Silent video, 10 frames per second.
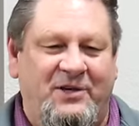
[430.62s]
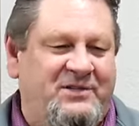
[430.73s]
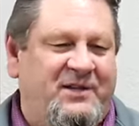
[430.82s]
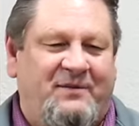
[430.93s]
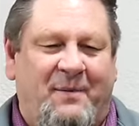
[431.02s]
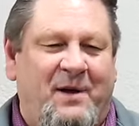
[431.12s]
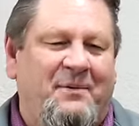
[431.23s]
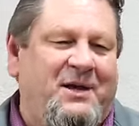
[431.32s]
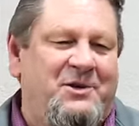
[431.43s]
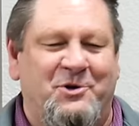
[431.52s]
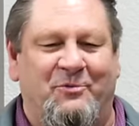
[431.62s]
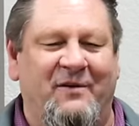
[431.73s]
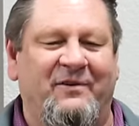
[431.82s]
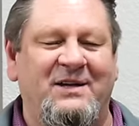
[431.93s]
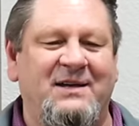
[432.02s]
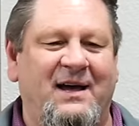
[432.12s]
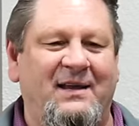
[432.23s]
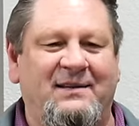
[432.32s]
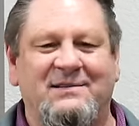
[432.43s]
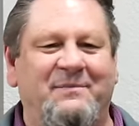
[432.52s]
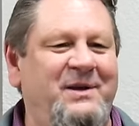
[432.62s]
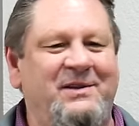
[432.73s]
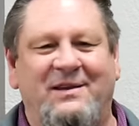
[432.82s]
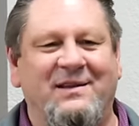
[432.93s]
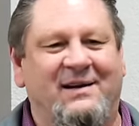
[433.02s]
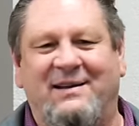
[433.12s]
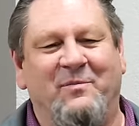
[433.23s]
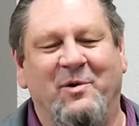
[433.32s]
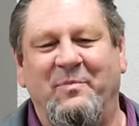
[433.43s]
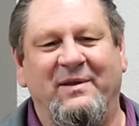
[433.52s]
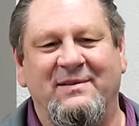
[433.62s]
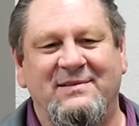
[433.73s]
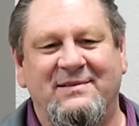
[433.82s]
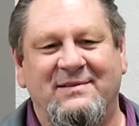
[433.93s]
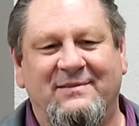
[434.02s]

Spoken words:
Just all because your rev rate's high doesn't mean they knock down more pins.